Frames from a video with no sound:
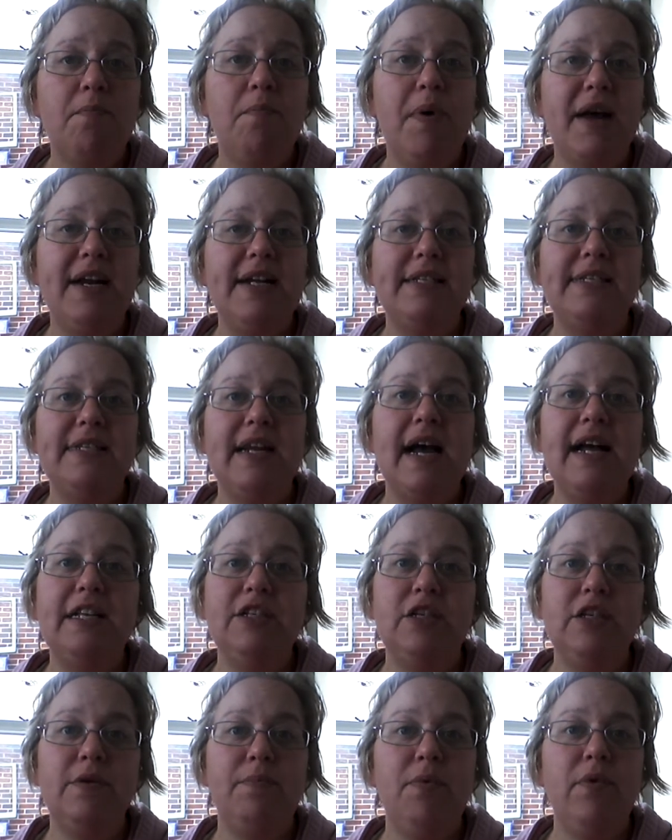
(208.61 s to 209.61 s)
but it's not
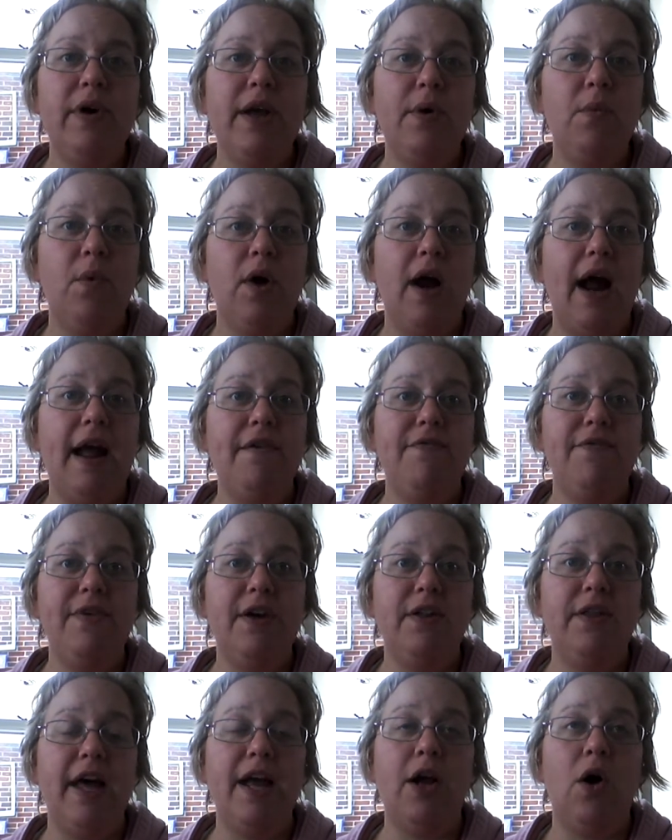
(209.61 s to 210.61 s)
to the point where I
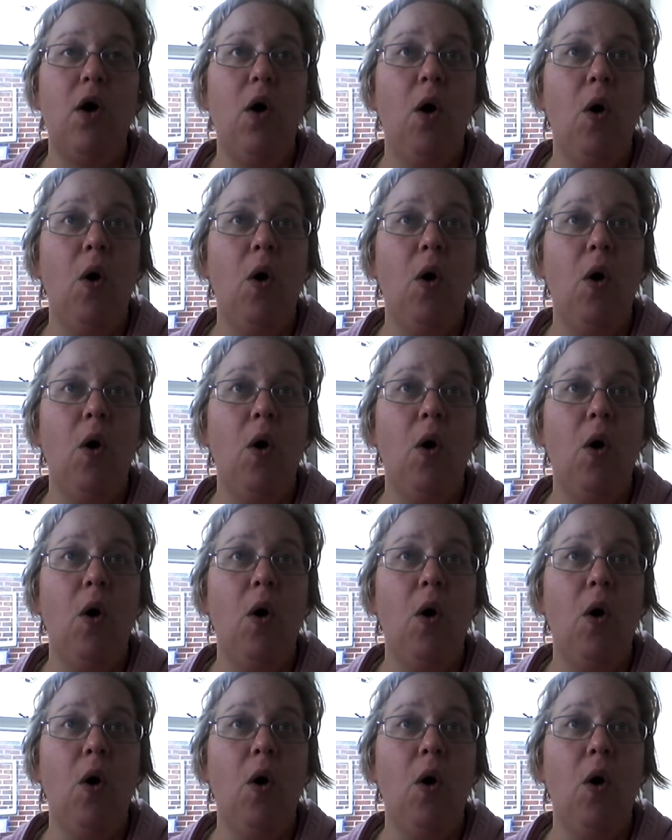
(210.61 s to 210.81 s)
feel like,